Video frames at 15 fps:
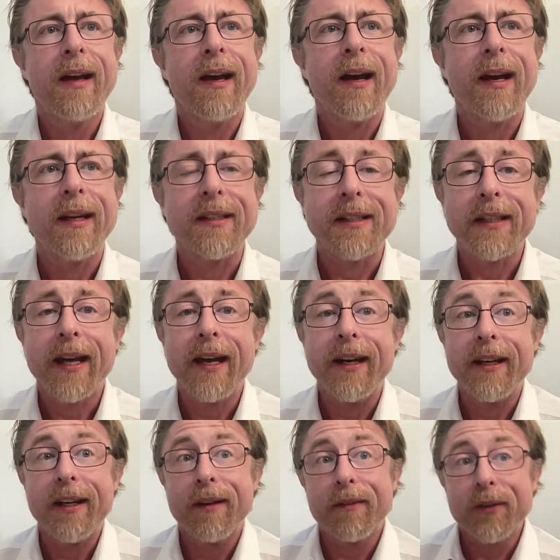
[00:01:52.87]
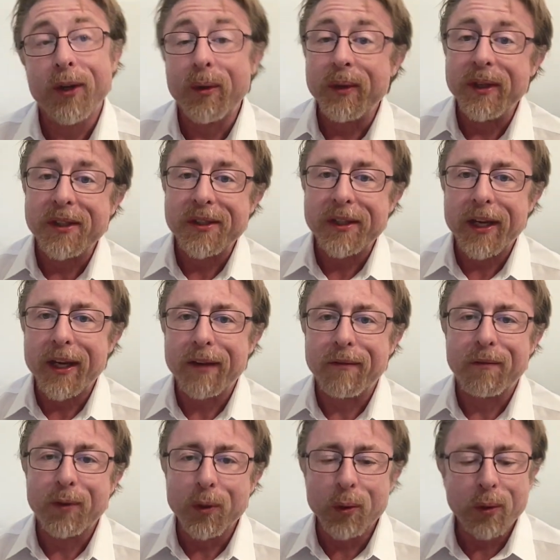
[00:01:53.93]
Uh, it's kind of difficult. We used to
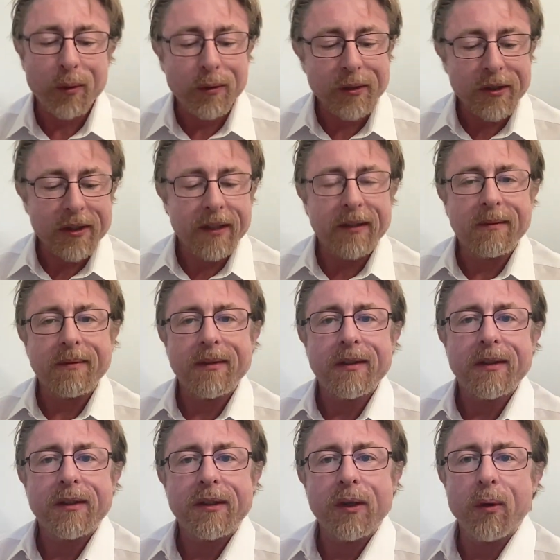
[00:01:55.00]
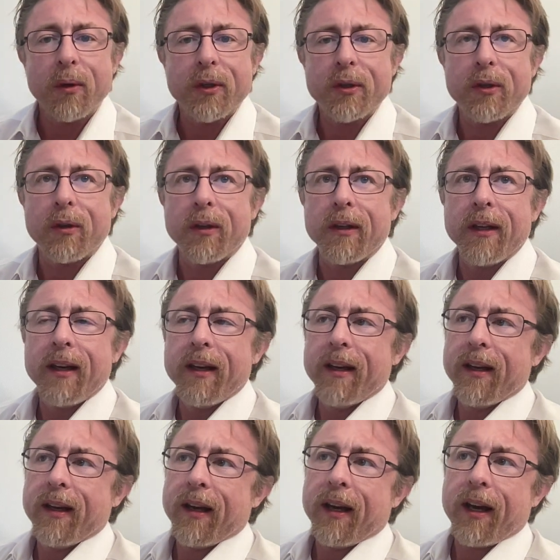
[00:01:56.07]
have rules and social
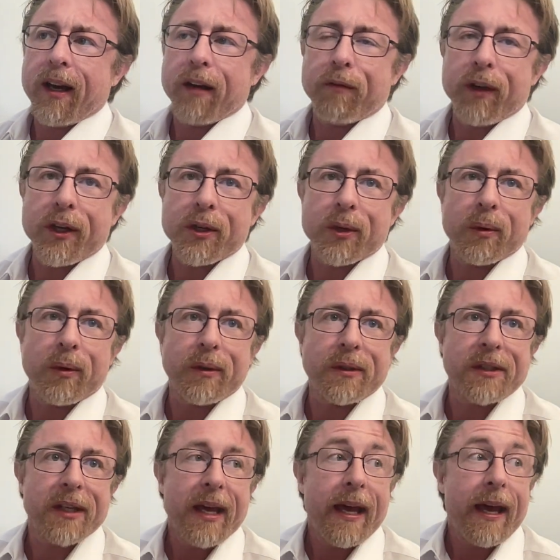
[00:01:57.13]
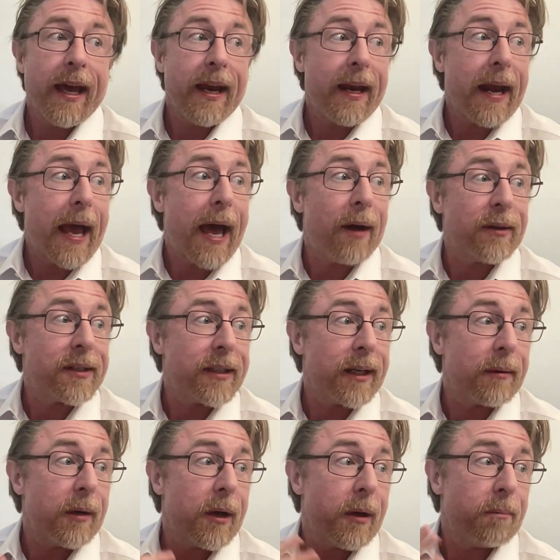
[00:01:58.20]
uh, rituals, and now it's
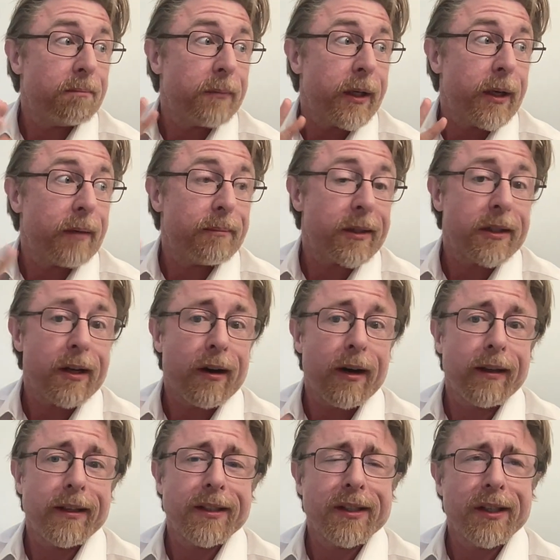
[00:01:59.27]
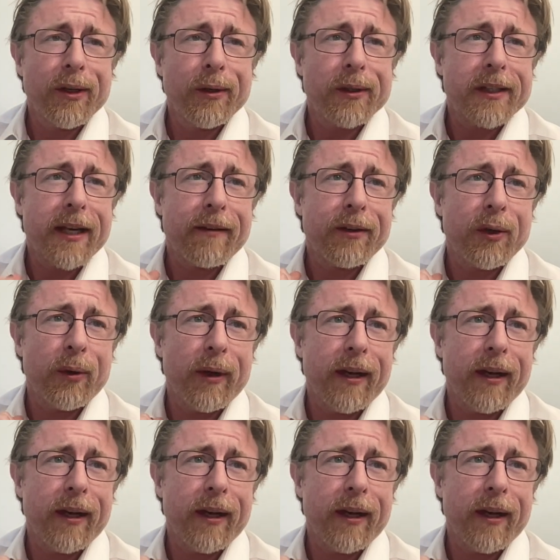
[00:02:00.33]
like, oh no, sorry. Listen, you just have to